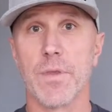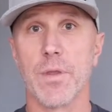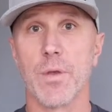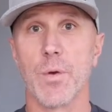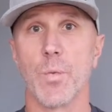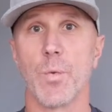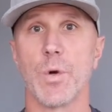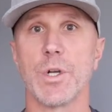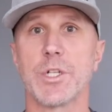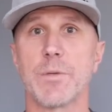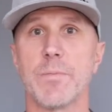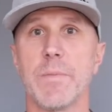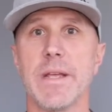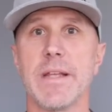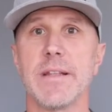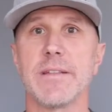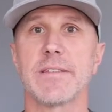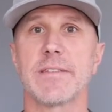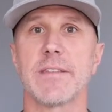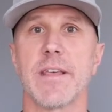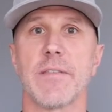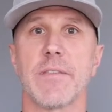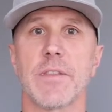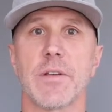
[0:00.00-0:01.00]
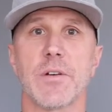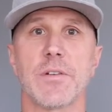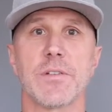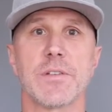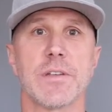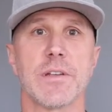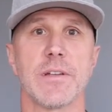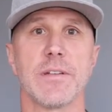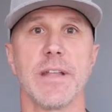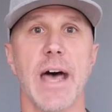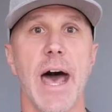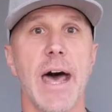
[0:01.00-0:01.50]
which means that there
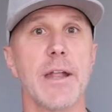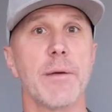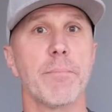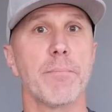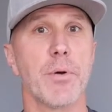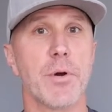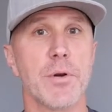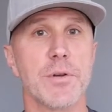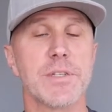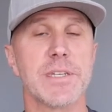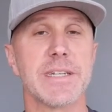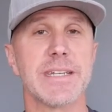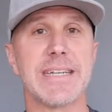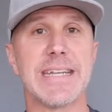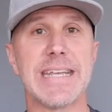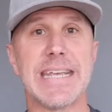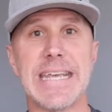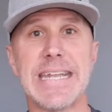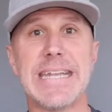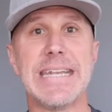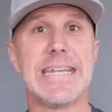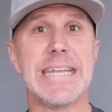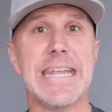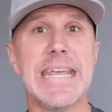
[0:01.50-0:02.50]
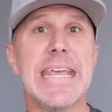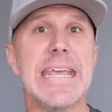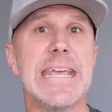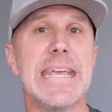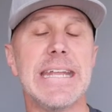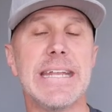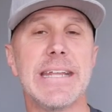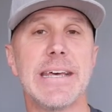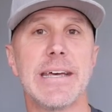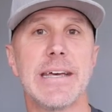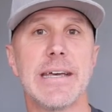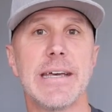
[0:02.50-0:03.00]
is not a person in
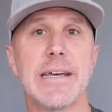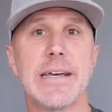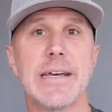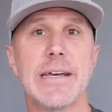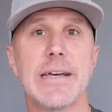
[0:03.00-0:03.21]
need